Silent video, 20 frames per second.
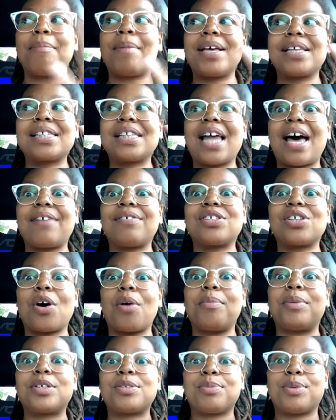that makes life
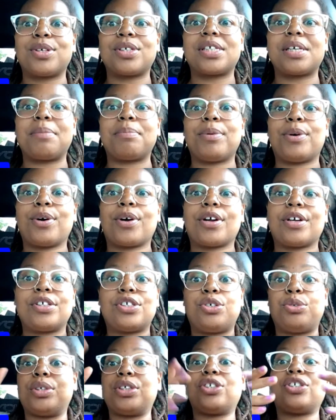so much more simple
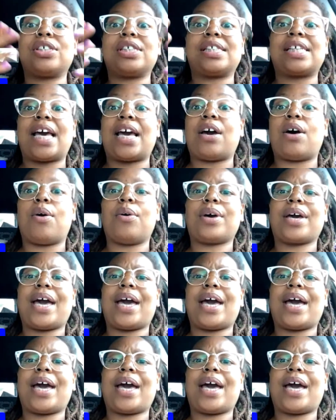because you can just say,